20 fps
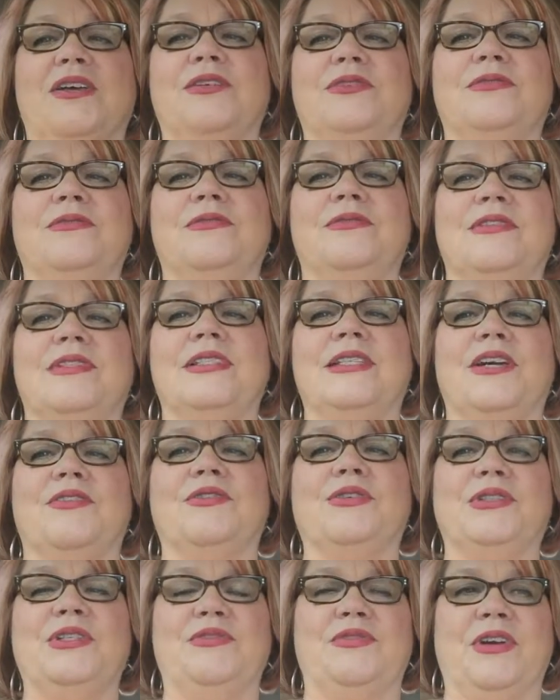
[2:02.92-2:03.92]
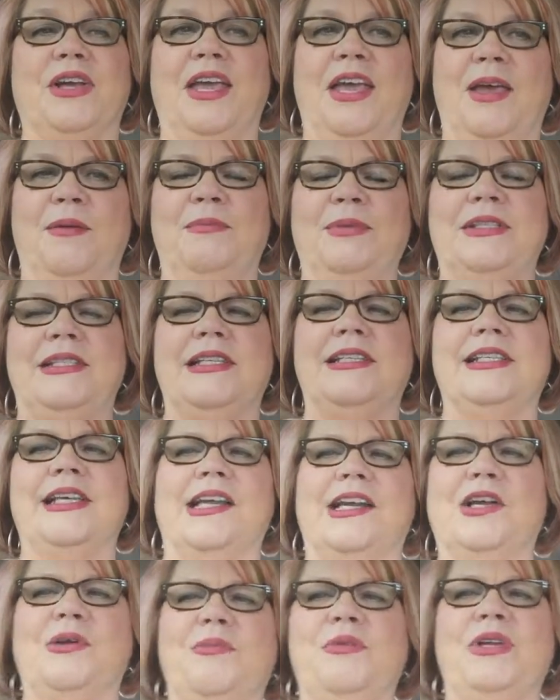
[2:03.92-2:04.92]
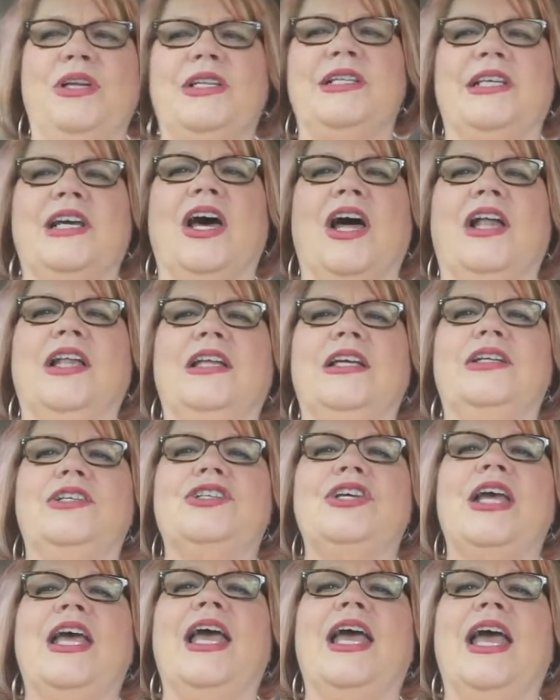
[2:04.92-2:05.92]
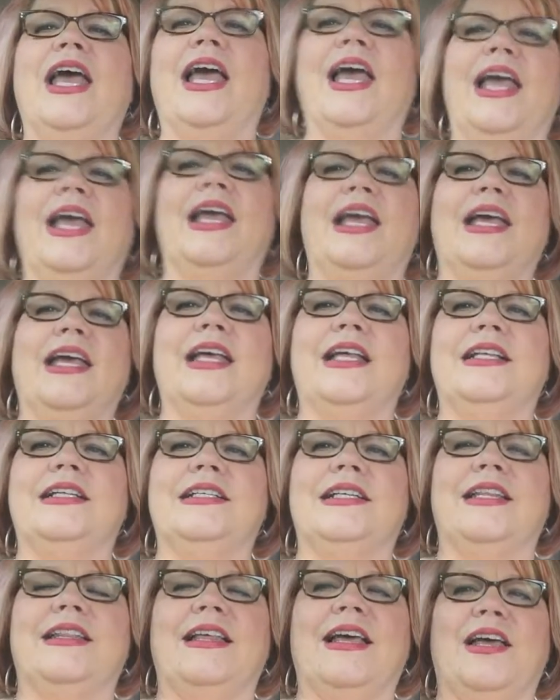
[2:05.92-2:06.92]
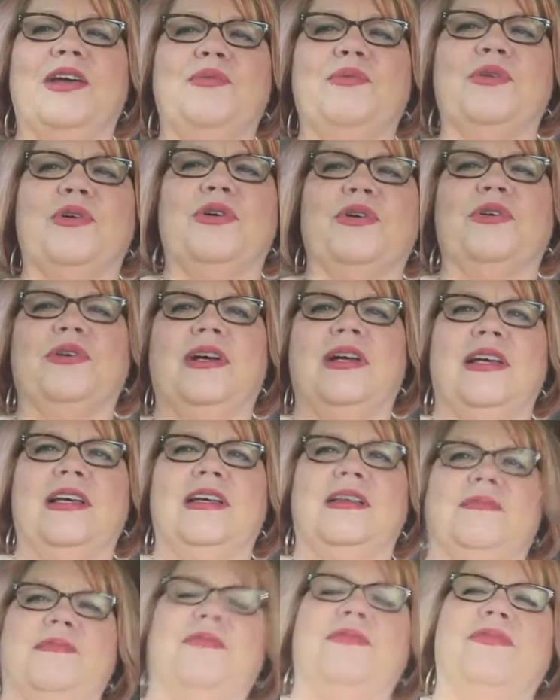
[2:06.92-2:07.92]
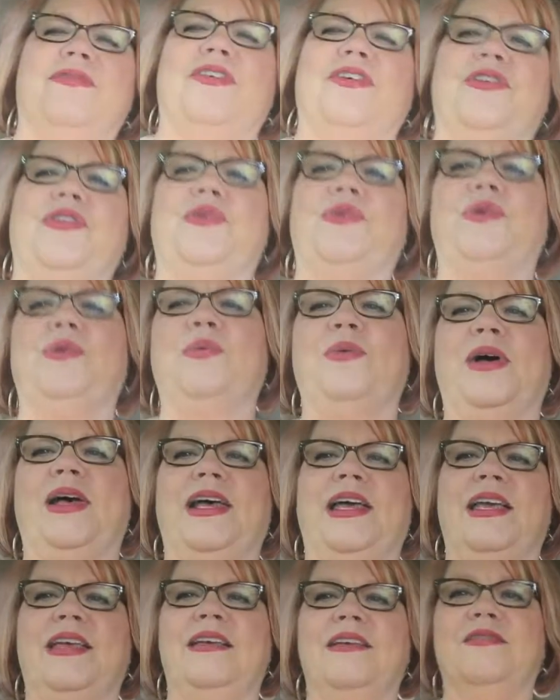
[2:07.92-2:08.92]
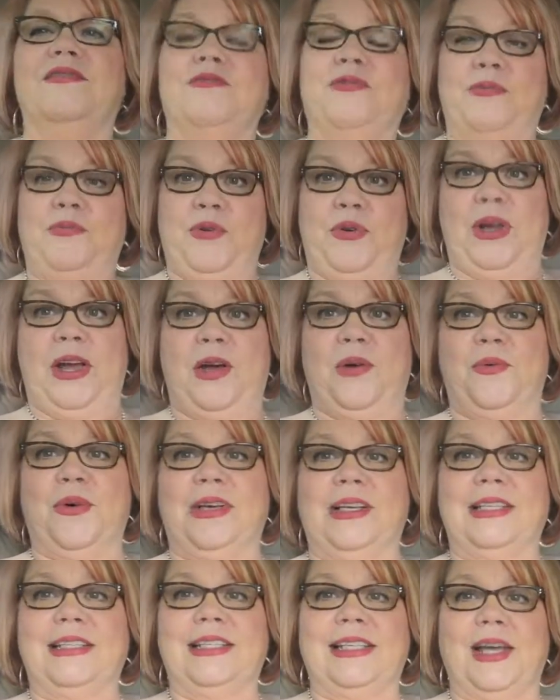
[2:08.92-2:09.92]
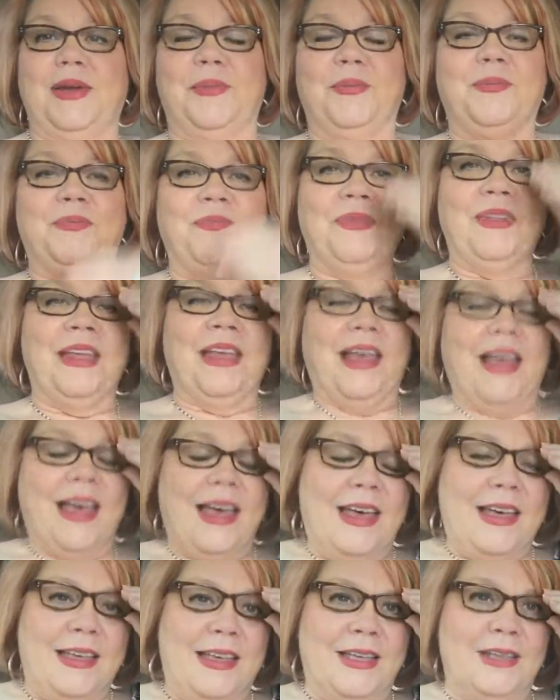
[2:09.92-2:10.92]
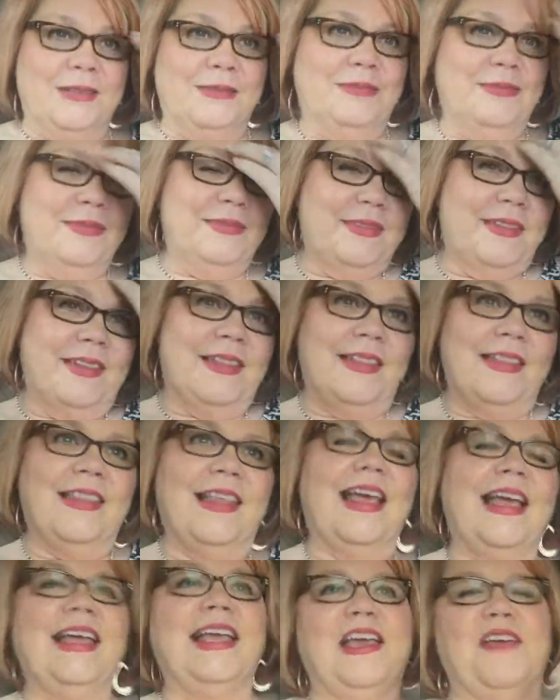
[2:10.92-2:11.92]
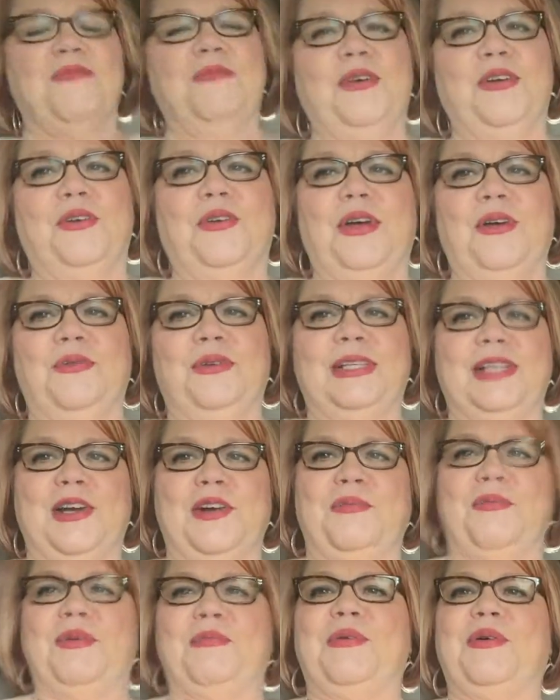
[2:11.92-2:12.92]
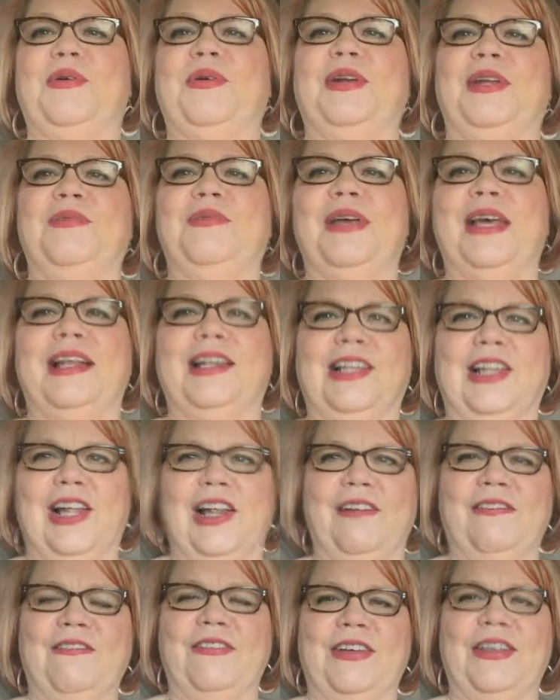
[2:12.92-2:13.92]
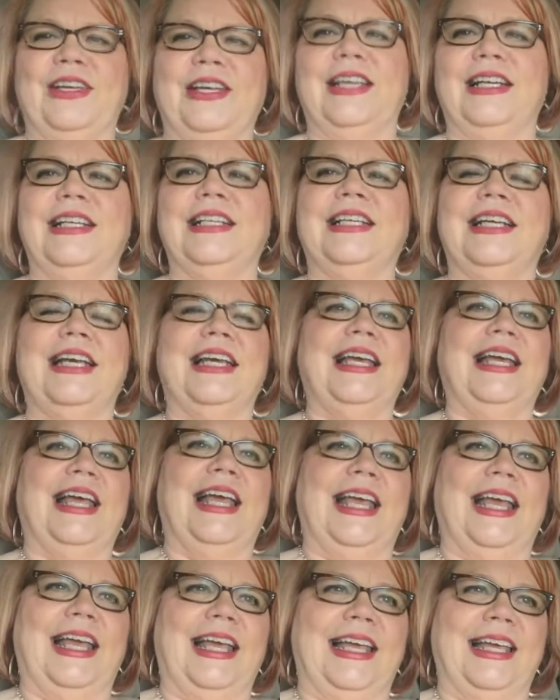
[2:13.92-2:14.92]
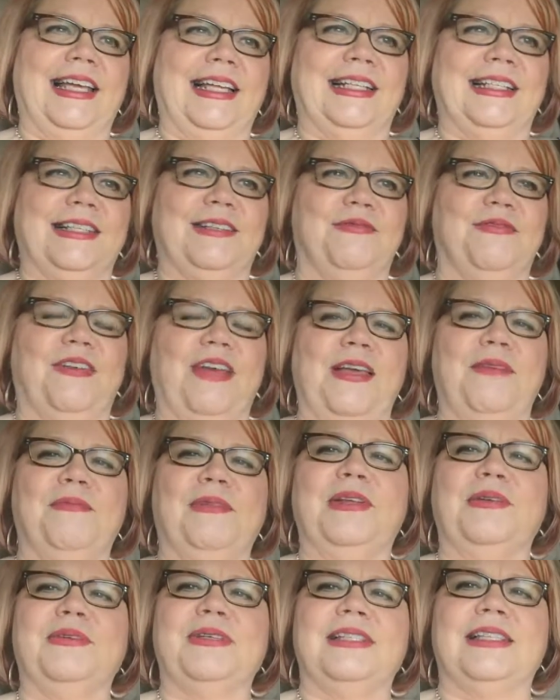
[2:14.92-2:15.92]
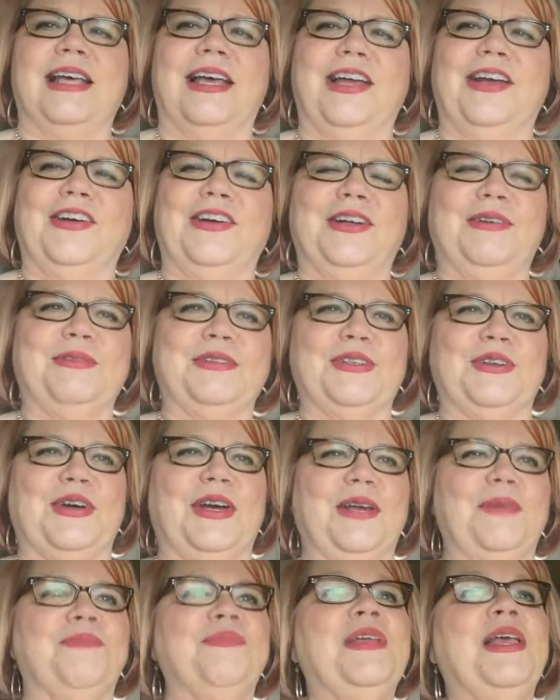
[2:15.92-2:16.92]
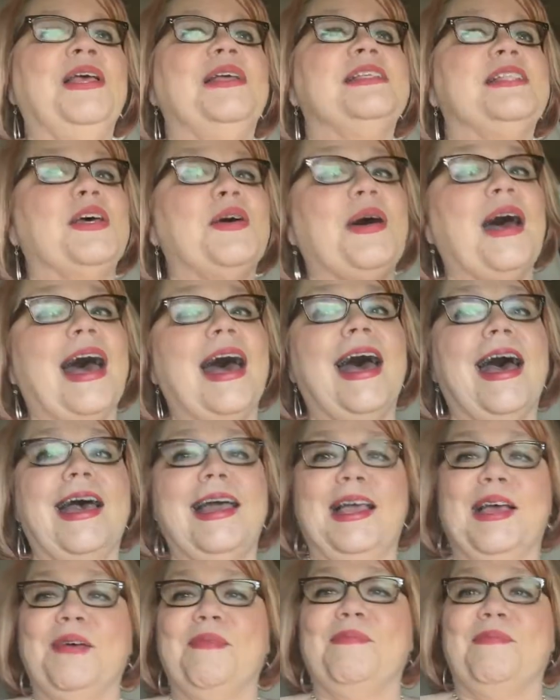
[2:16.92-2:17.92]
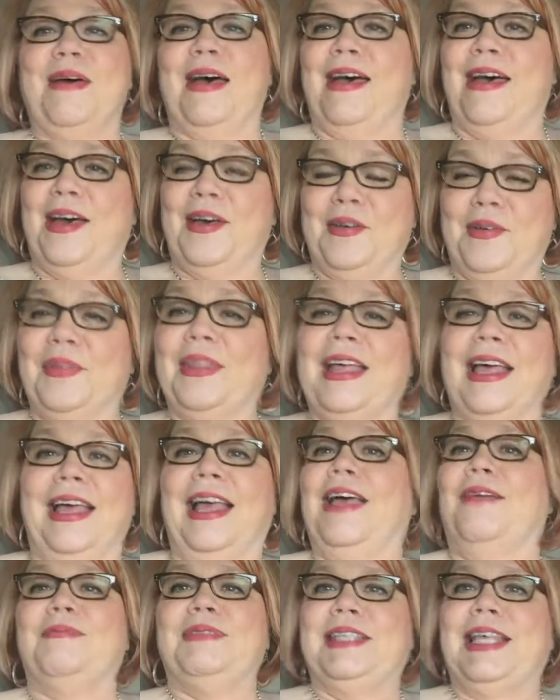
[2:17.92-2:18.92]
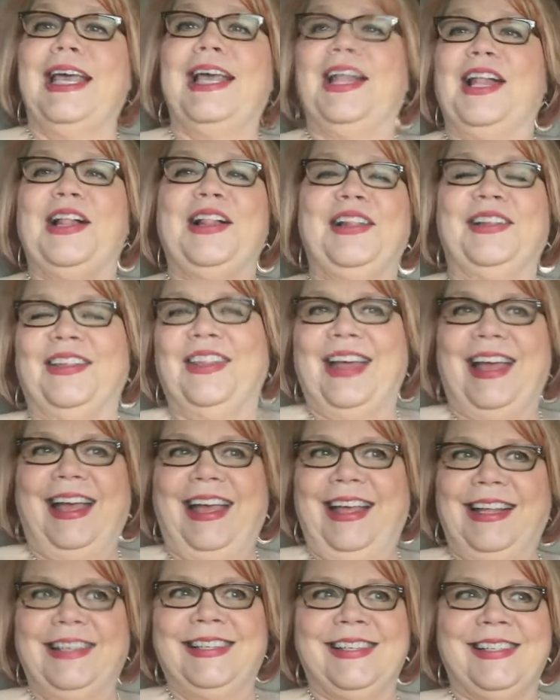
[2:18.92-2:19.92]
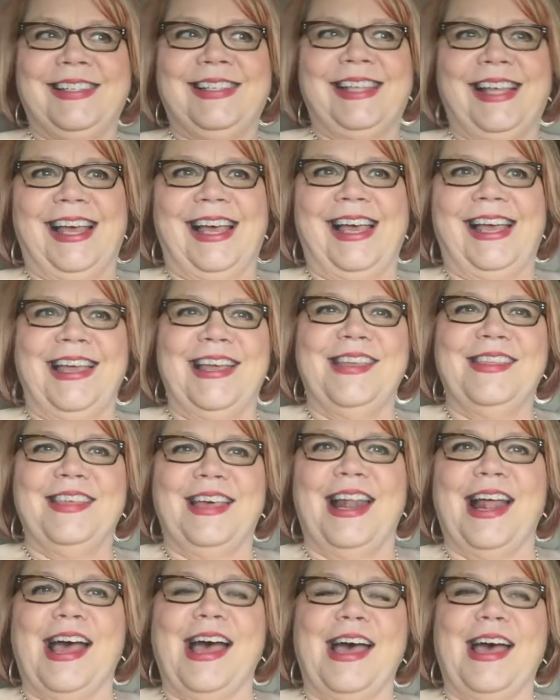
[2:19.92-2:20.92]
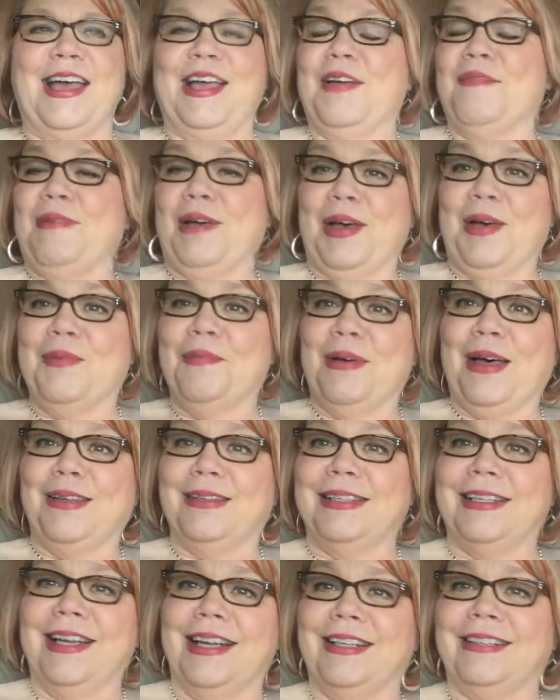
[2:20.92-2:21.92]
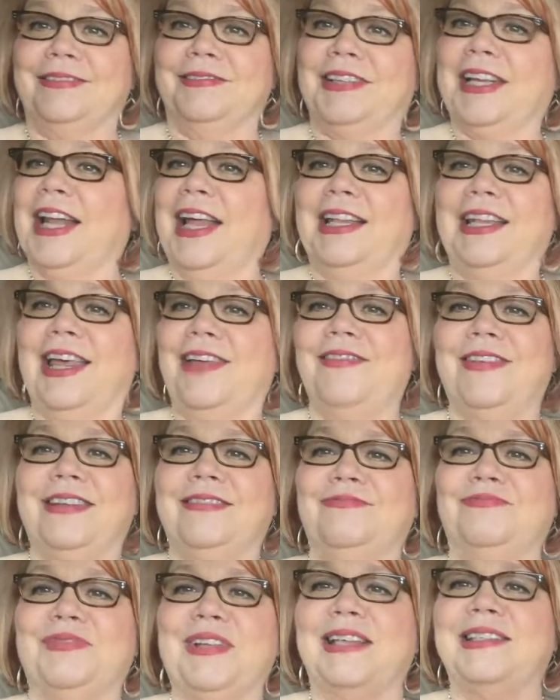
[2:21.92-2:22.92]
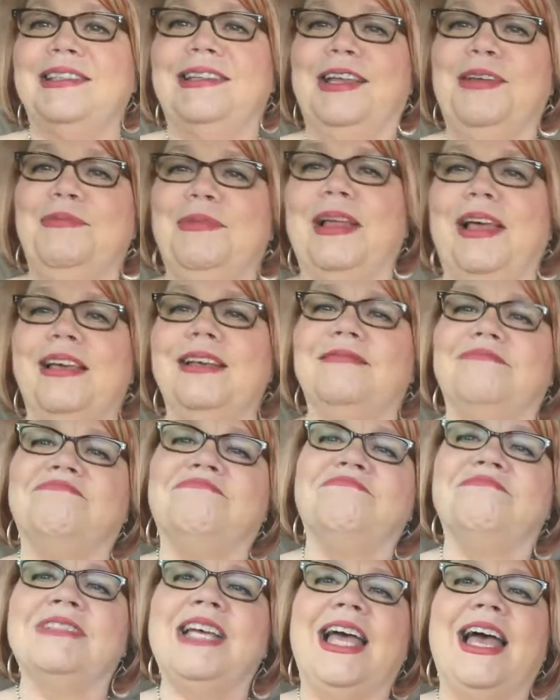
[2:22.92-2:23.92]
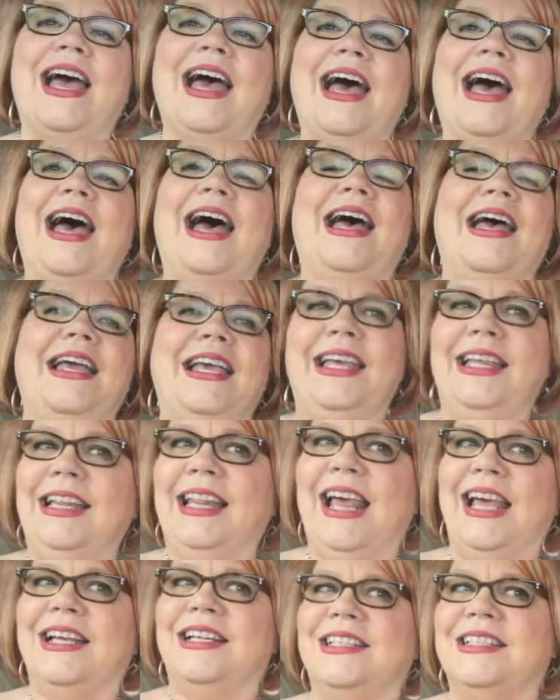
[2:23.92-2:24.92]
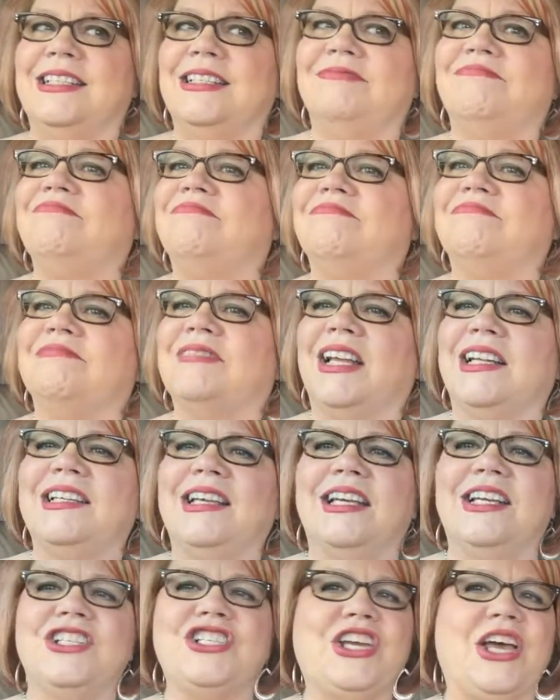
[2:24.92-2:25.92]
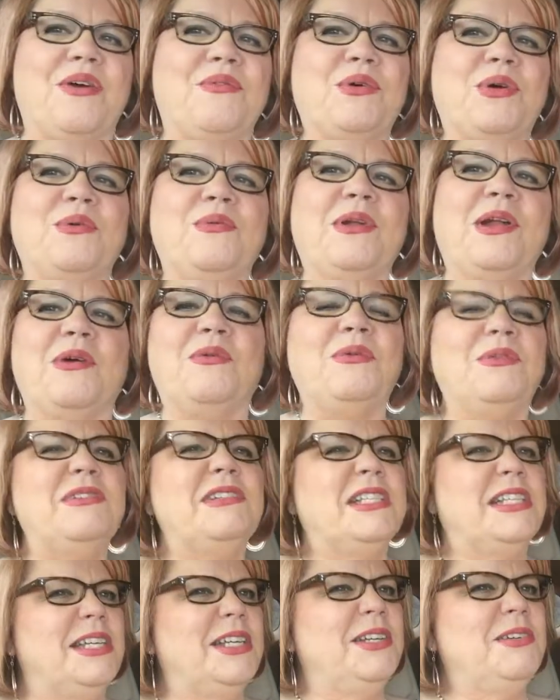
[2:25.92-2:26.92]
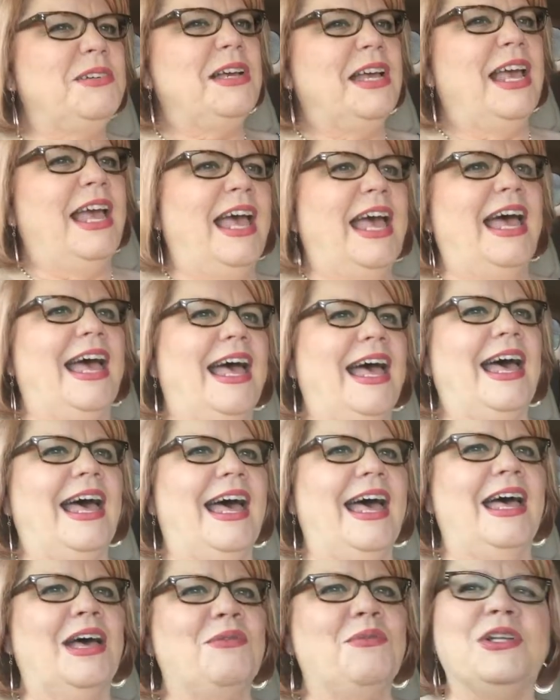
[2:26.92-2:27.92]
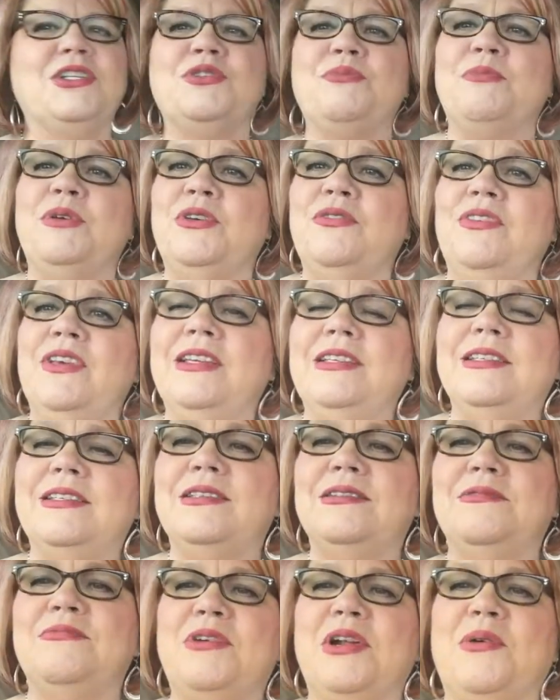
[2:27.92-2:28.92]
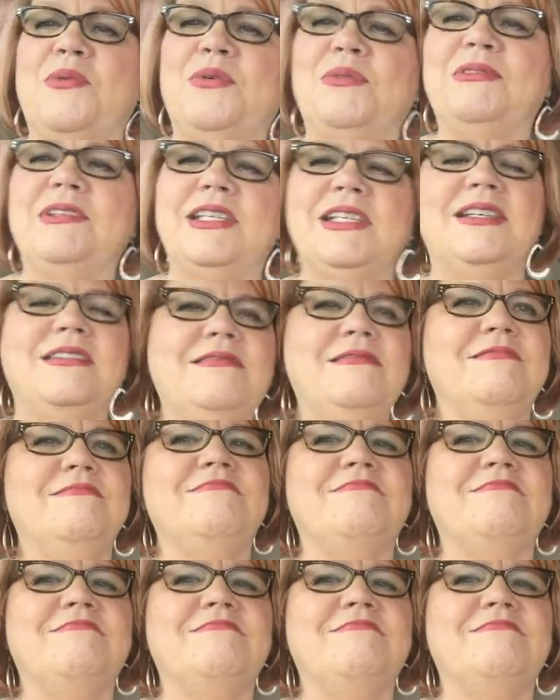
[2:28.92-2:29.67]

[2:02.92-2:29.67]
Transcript: on several different campuses at a community college, and they were um, further away from where I was. So um, they gave me a great retirement party. We had a lot of fun. And family was there, and it was great. So I am my own, I'm saying a whole lot to say that I am my own boss now, and I love it. I sleep late, I eat late, I take a shower when I want to, I watch movies when I want to,